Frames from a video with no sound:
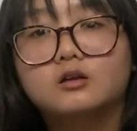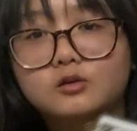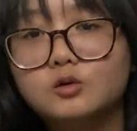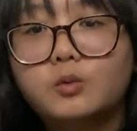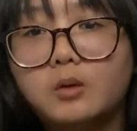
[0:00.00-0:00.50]

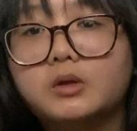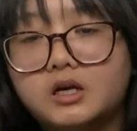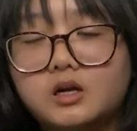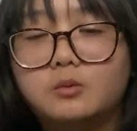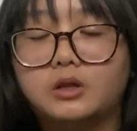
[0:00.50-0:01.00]
you'll probably
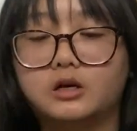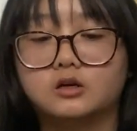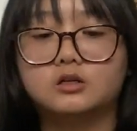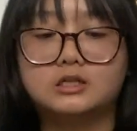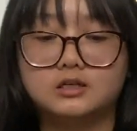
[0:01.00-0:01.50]
need a planner,
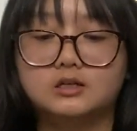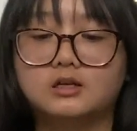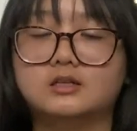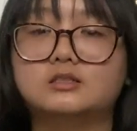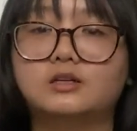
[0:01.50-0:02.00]

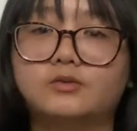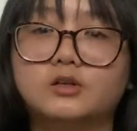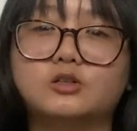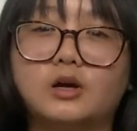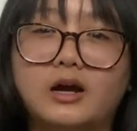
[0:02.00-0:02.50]
because if you're
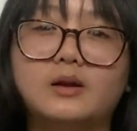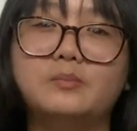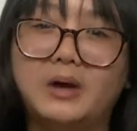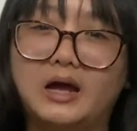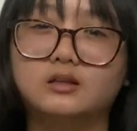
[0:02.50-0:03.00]
trying to
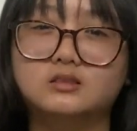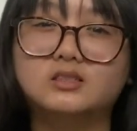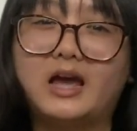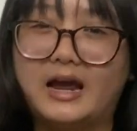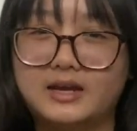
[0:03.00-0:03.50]
balance
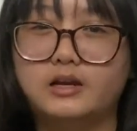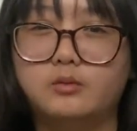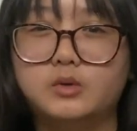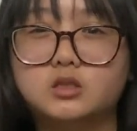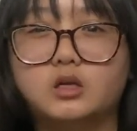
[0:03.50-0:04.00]

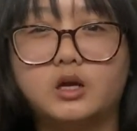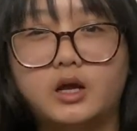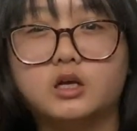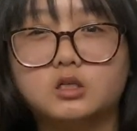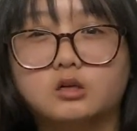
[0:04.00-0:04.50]
academics and
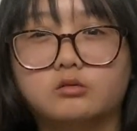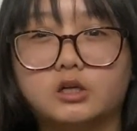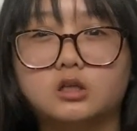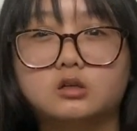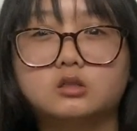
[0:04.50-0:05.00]

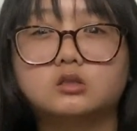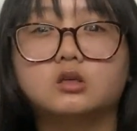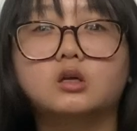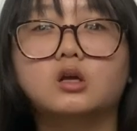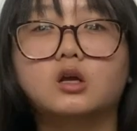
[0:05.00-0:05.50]
extracurriculars,
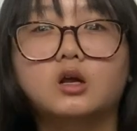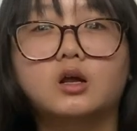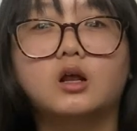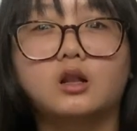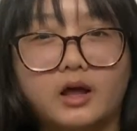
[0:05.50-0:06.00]

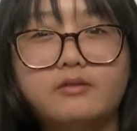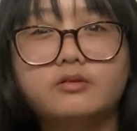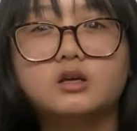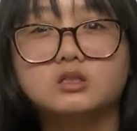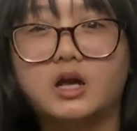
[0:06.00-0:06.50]
life
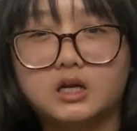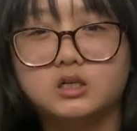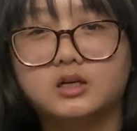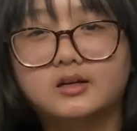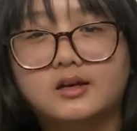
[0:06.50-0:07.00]
gets
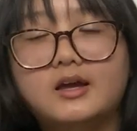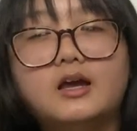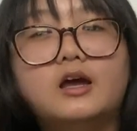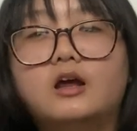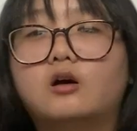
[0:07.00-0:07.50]
hectic,
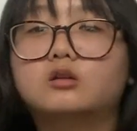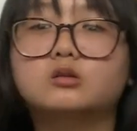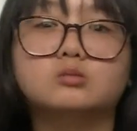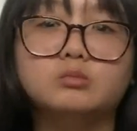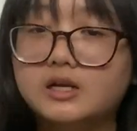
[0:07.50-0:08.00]
and all
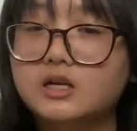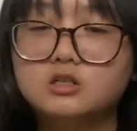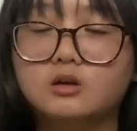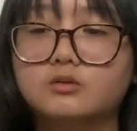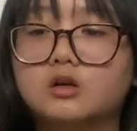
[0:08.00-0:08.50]
those meetings you
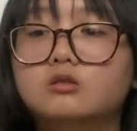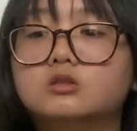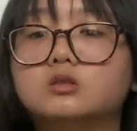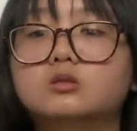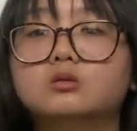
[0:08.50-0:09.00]
have to go
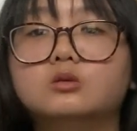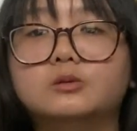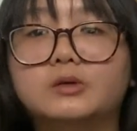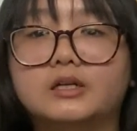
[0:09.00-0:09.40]
to